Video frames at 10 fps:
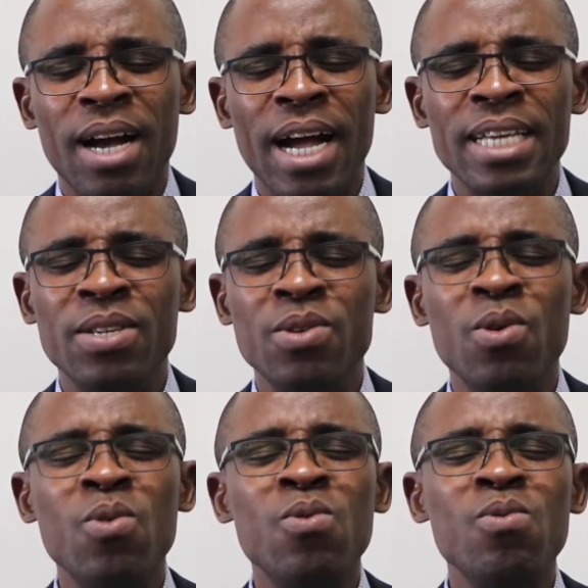I
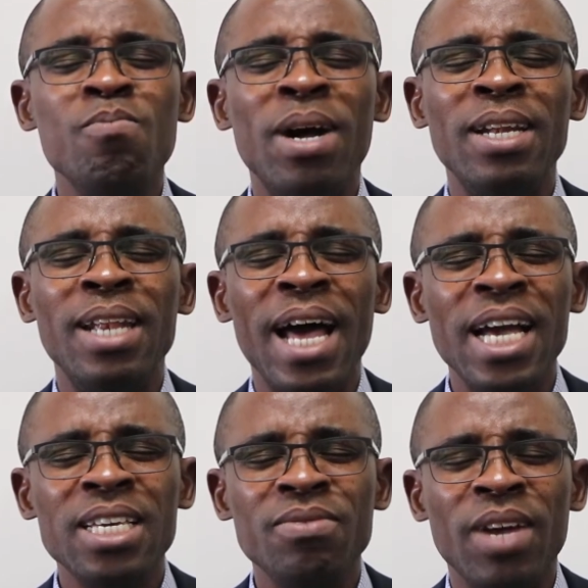know my
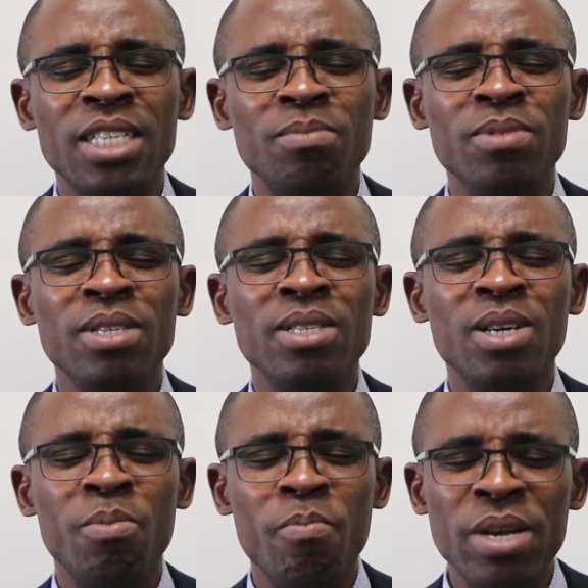life has been
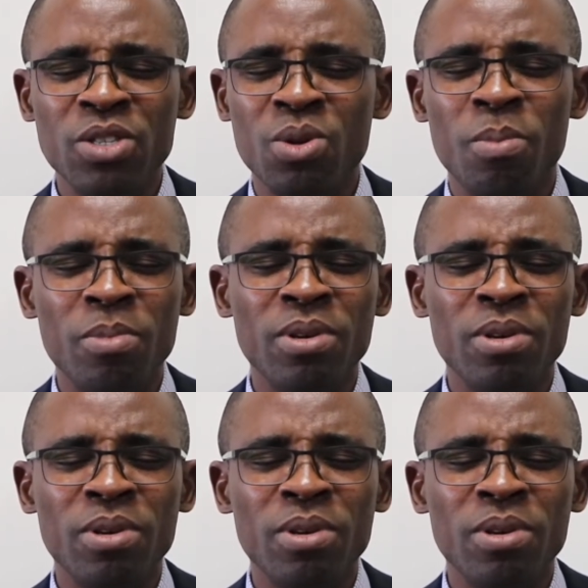a mess up,